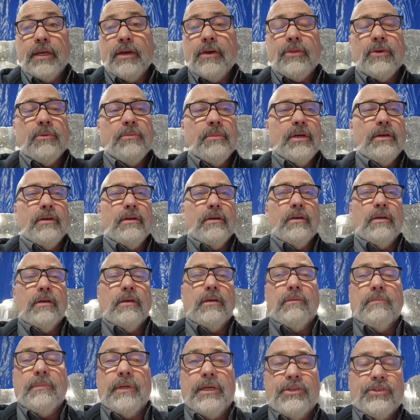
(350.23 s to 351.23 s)
other
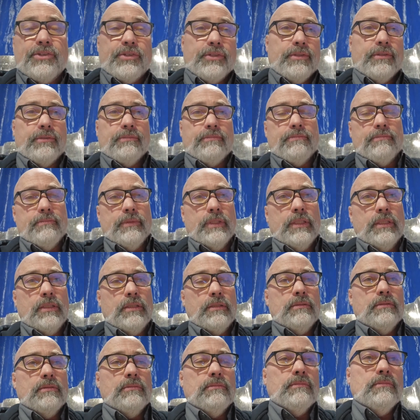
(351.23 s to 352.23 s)
major
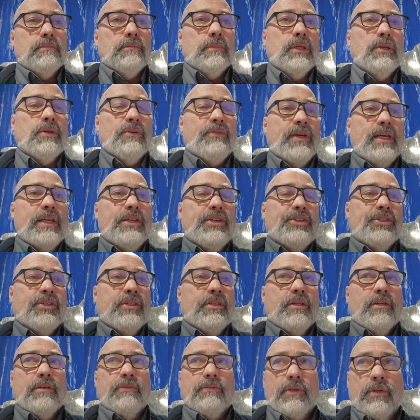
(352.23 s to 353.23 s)

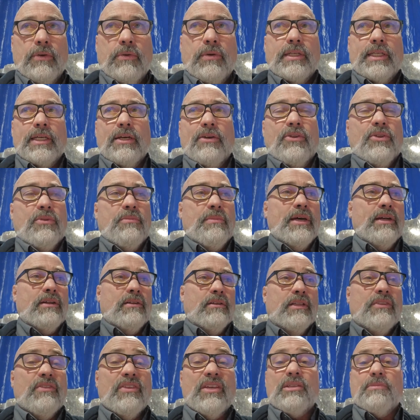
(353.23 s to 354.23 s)
motivation of going down to the metal
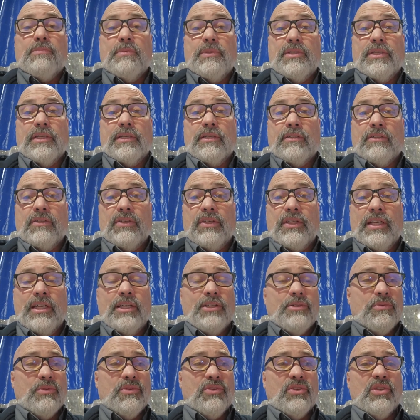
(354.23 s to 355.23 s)
in this particular
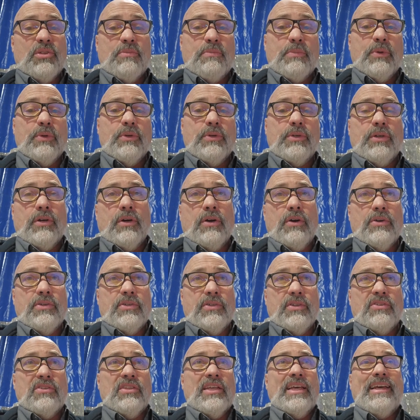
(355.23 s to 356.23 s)
case with these burn cars
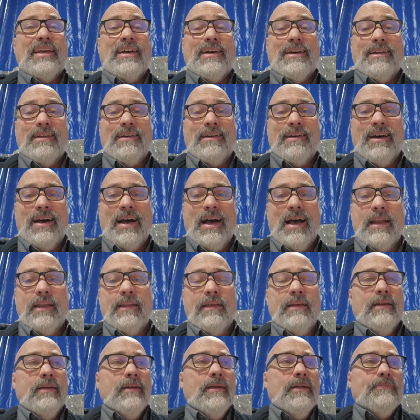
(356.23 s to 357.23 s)
is they got hot,
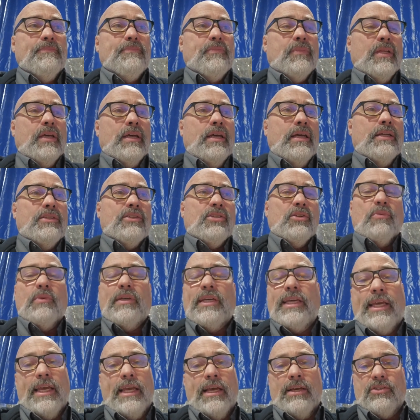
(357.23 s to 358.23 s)
and so we
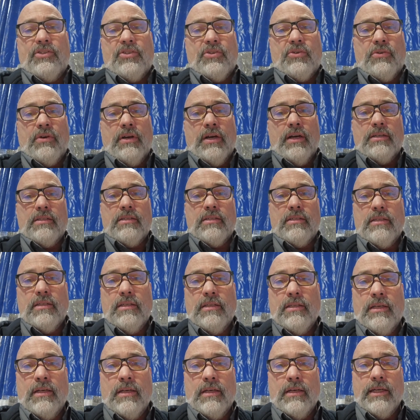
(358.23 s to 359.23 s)
can't trust
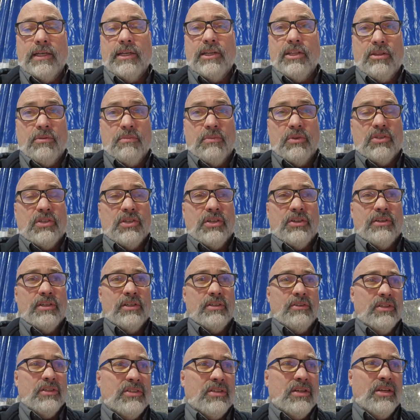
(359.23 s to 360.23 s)
any of the
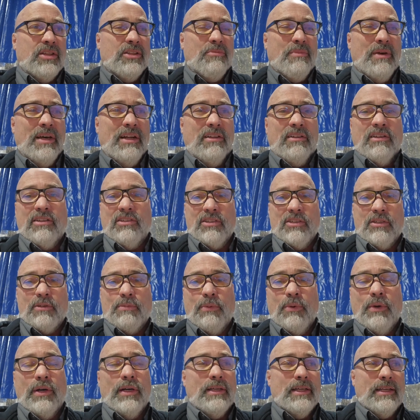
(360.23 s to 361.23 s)
material on the metal at this
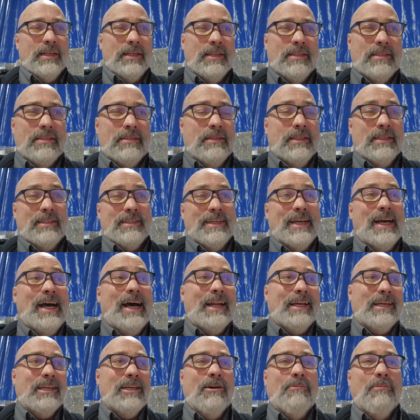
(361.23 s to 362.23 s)
point. It's got
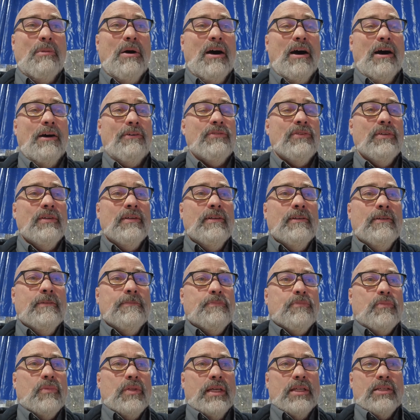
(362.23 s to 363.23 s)
to come off.
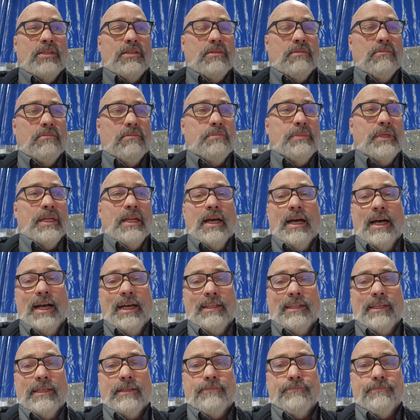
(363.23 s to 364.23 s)
It's been
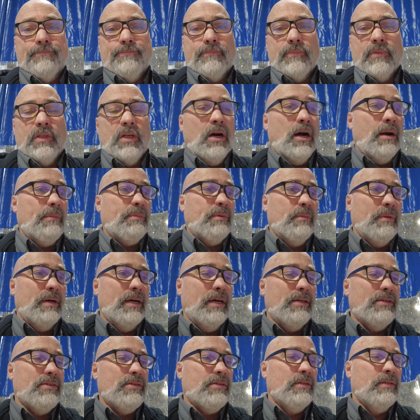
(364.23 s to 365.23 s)
highly
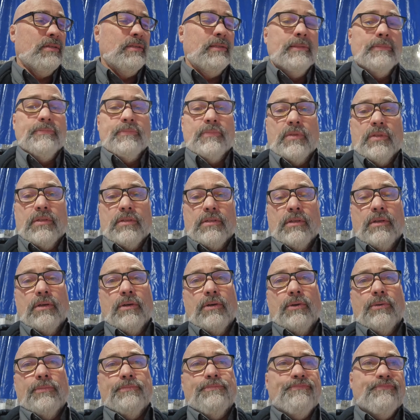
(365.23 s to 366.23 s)
compromised.
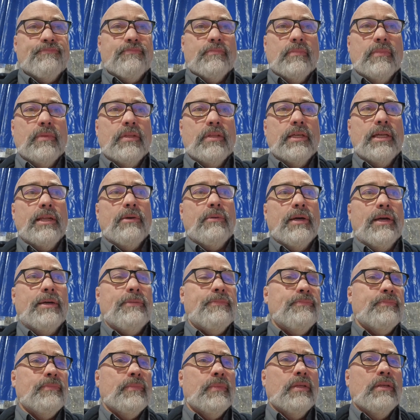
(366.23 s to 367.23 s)
So anyway,
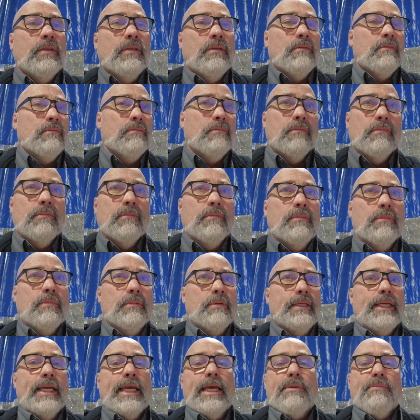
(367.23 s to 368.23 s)

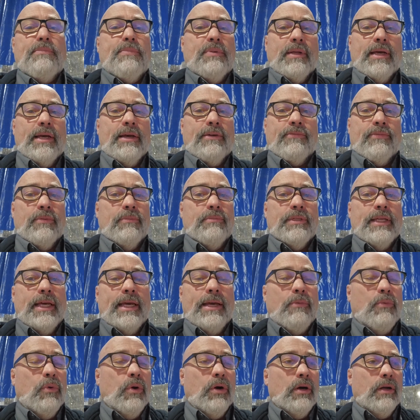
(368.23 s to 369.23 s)
game plan from
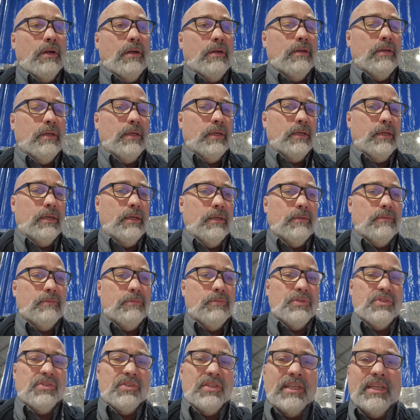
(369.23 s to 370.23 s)
day one
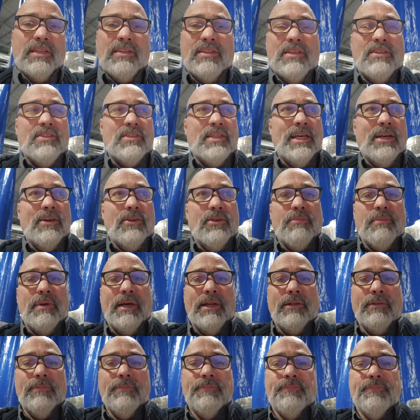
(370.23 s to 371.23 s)
was to get these down to
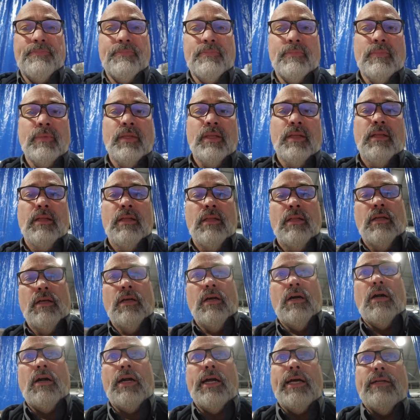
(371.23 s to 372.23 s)
metal.
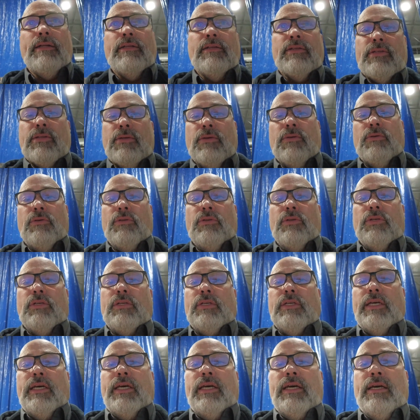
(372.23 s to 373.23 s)
All right, let's go
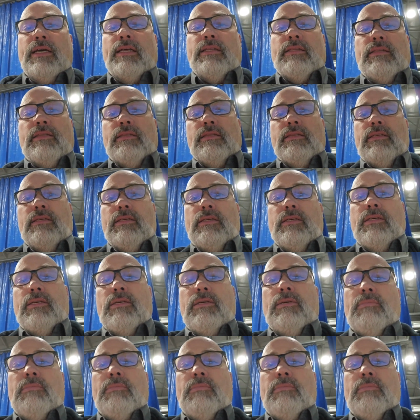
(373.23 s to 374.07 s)
look at the